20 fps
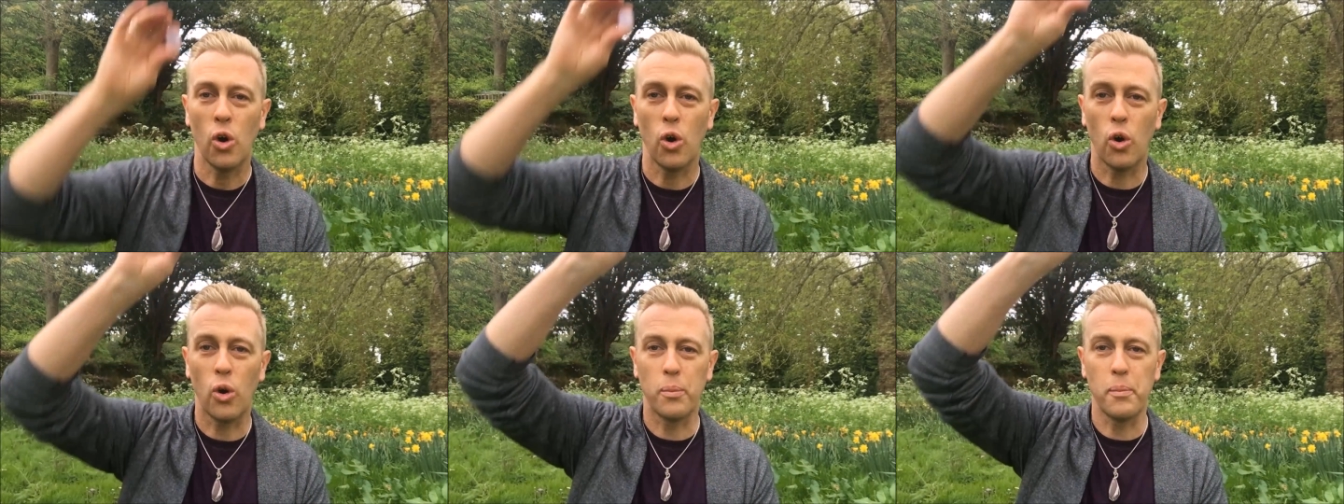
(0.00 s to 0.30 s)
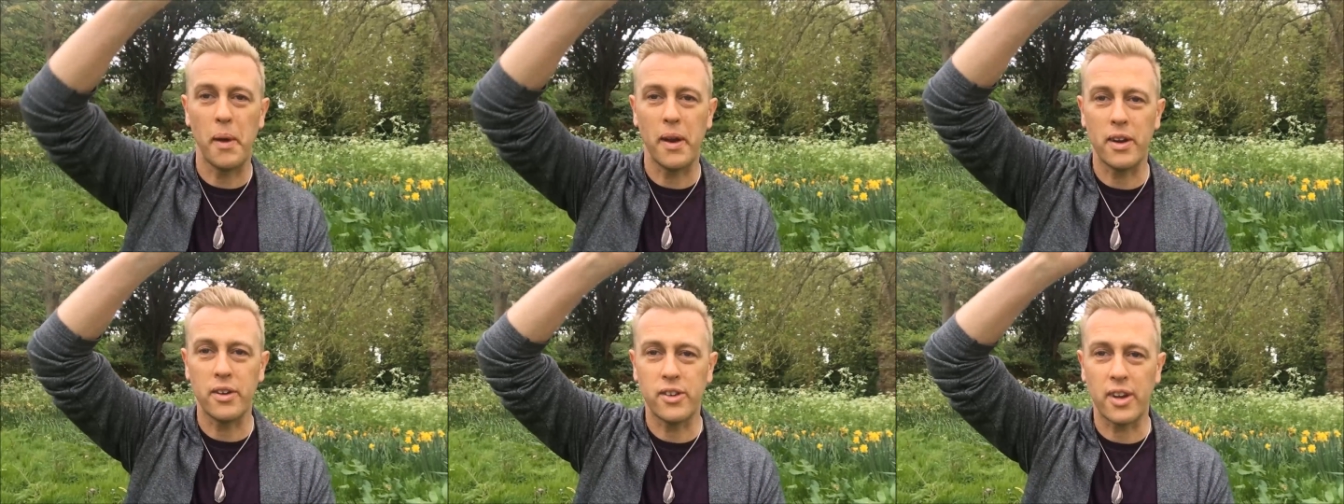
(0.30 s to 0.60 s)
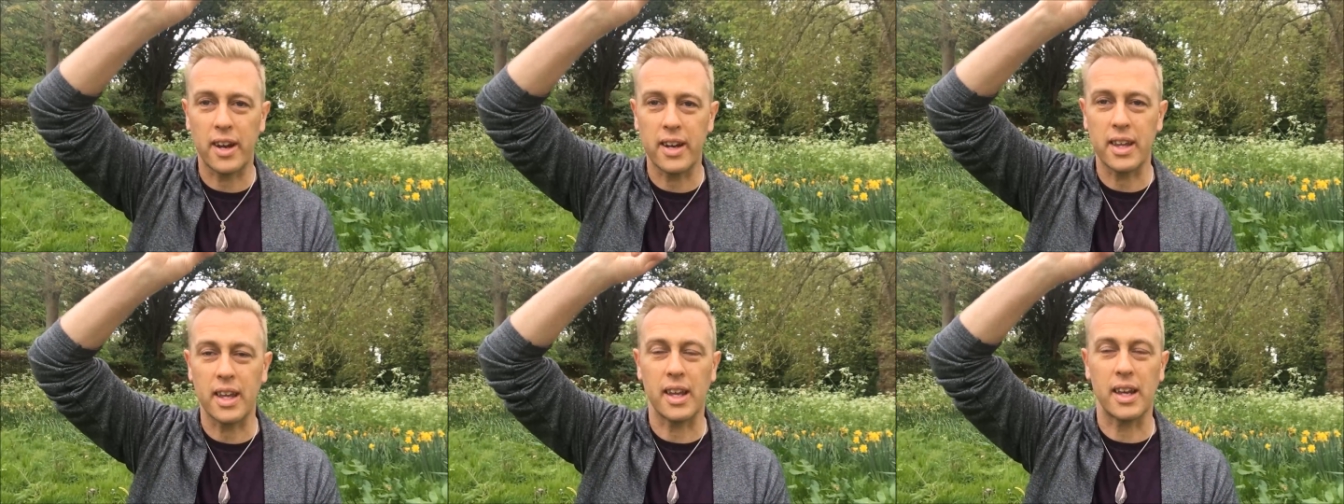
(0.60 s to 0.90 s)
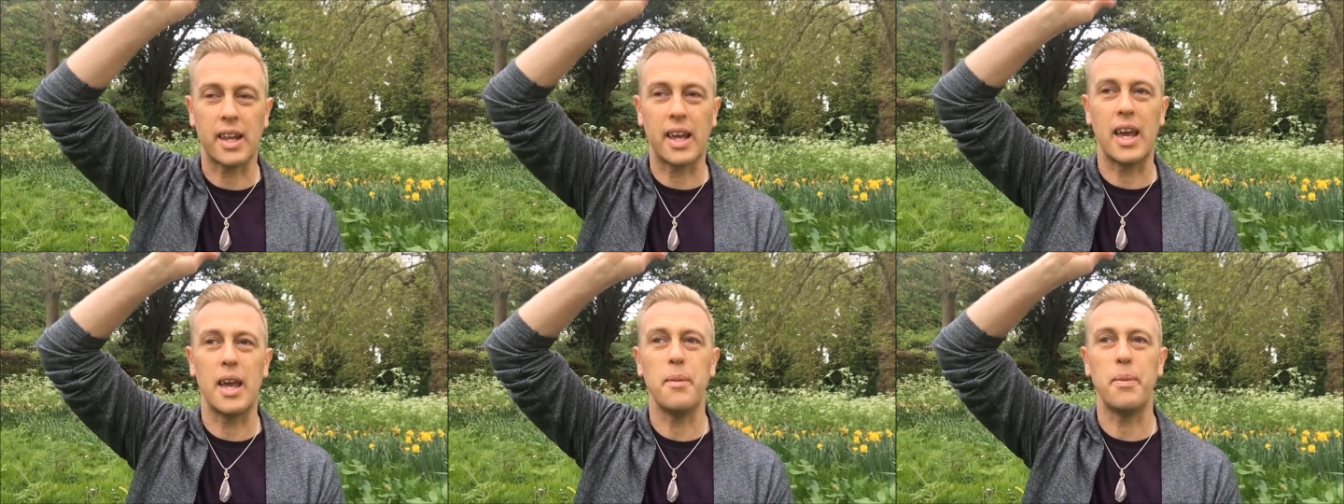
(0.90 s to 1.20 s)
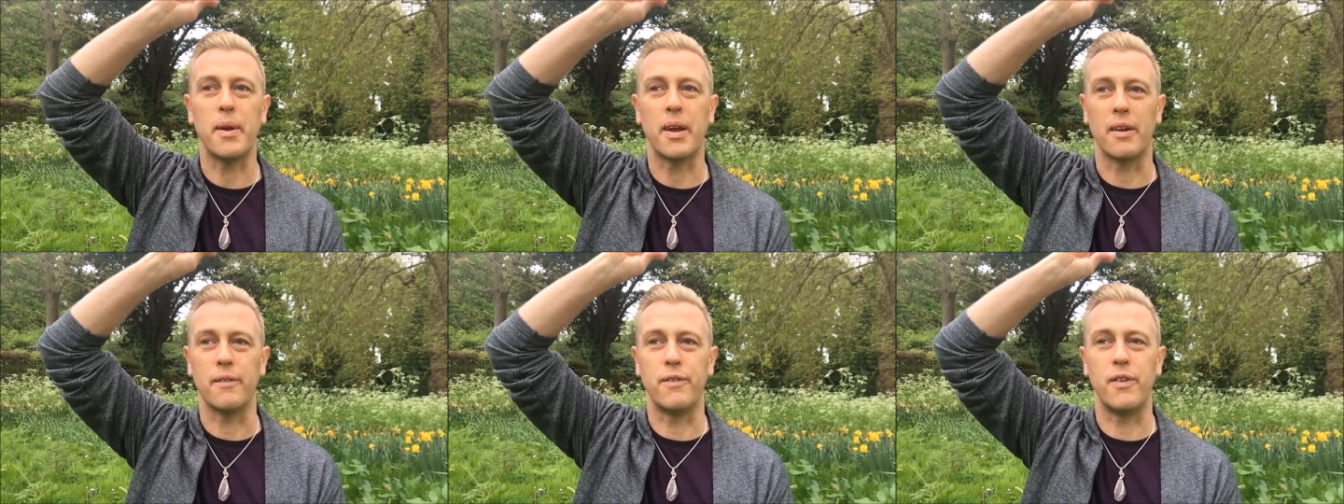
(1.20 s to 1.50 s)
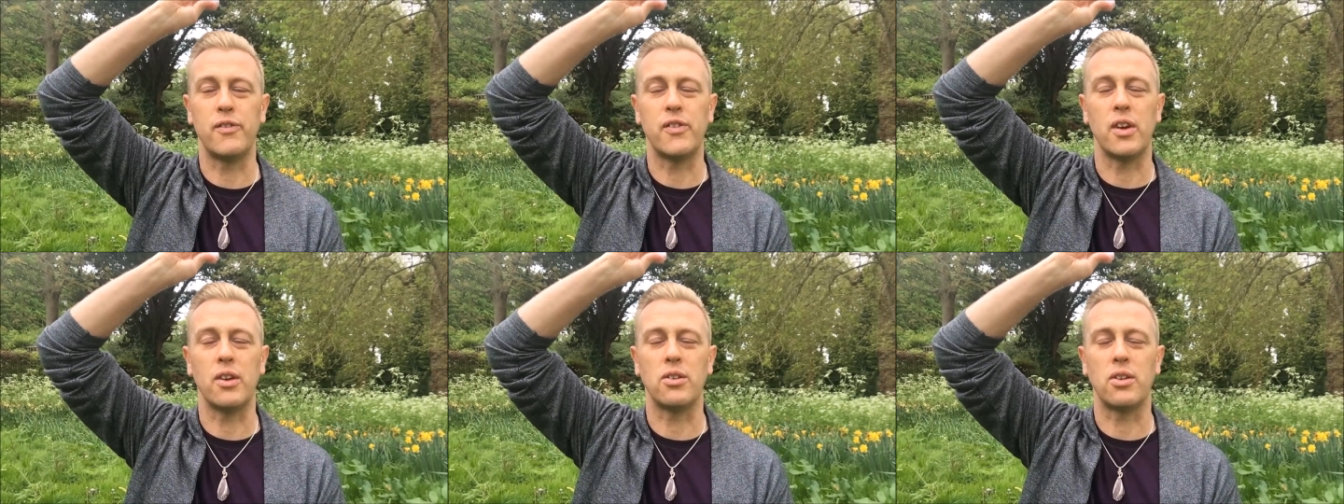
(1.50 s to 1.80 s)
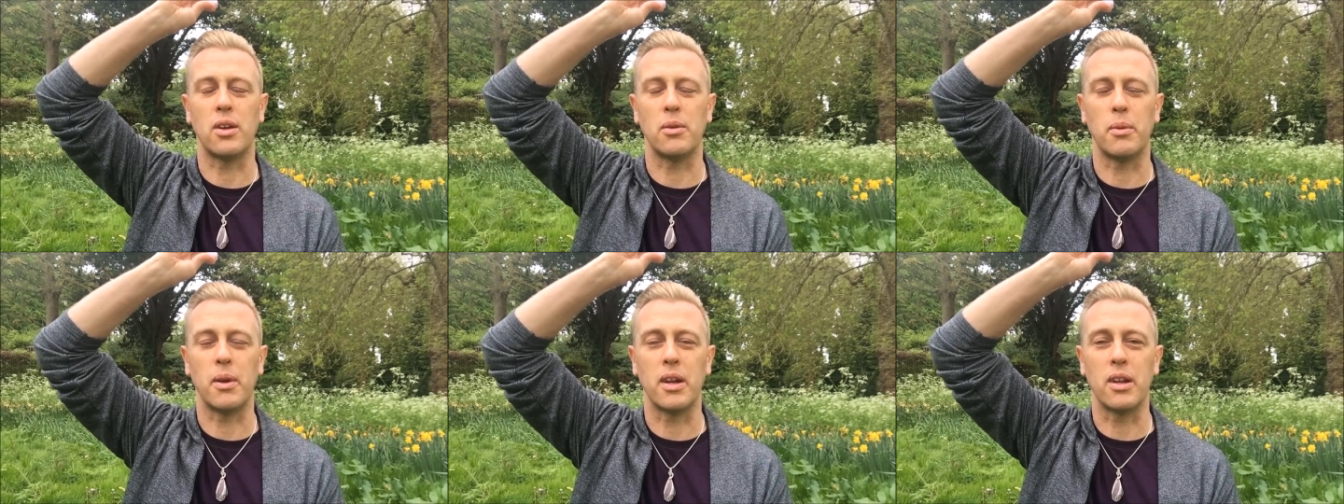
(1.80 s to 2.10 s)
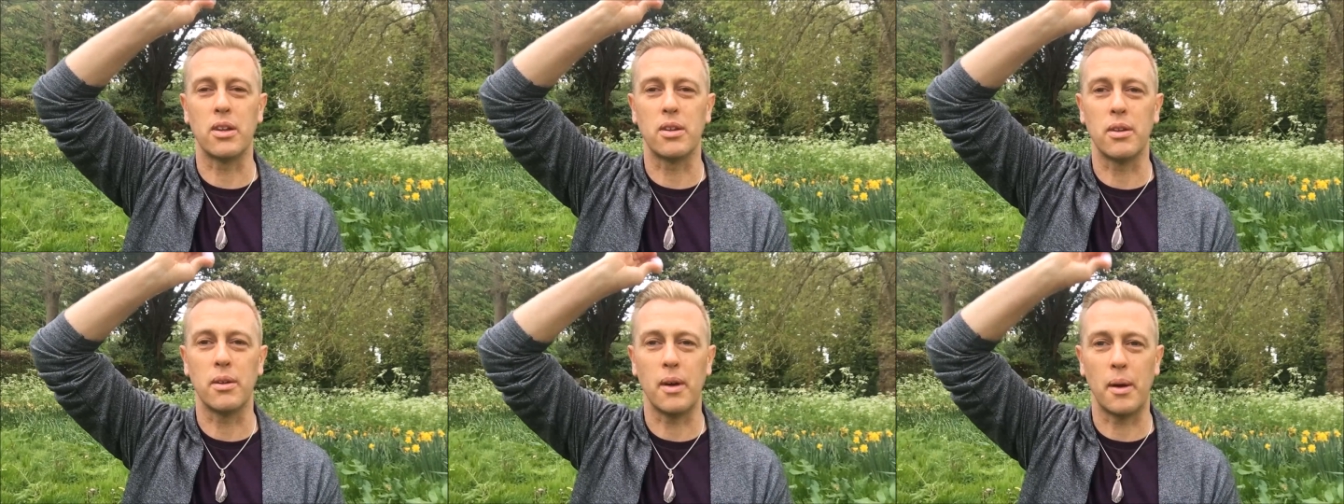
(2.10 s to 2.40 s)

or meditating and keeping it 15 centimeters